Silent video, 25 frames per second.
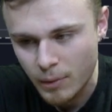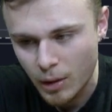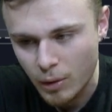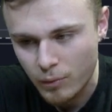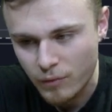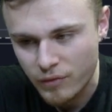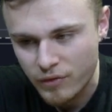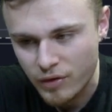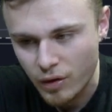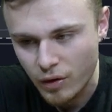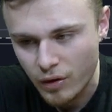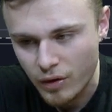
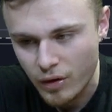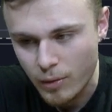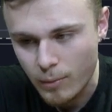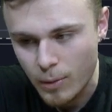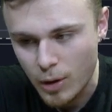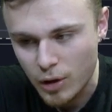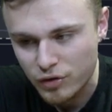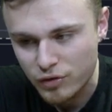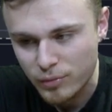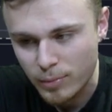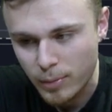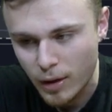but for the
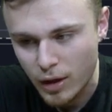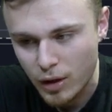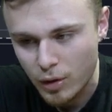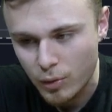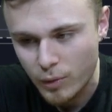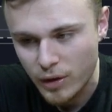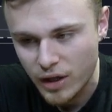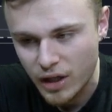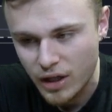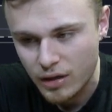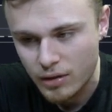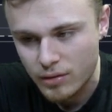most
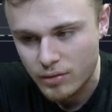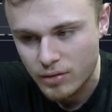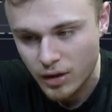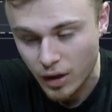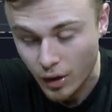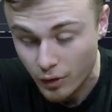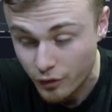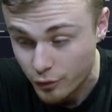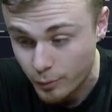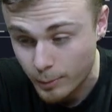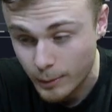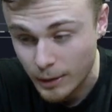part, we
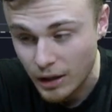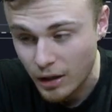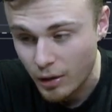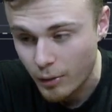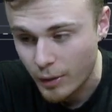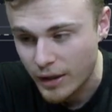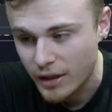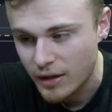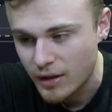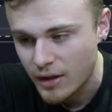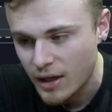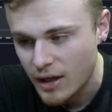closed
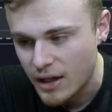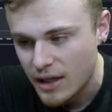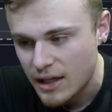below it.